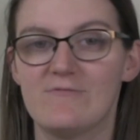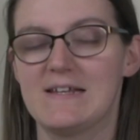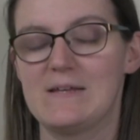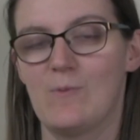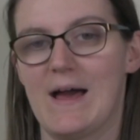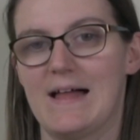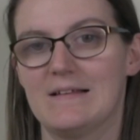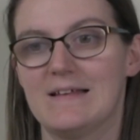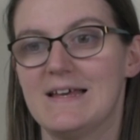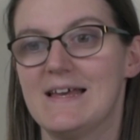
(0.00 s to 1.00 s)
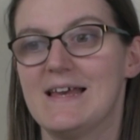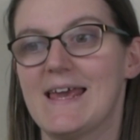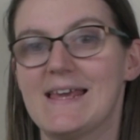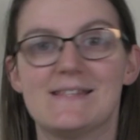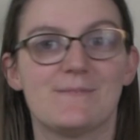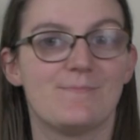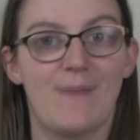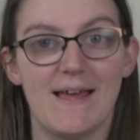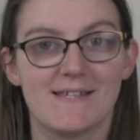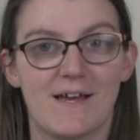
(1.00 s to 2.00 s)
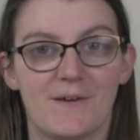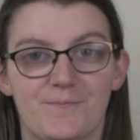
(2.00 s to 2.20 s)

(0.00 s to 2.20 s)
really well is better.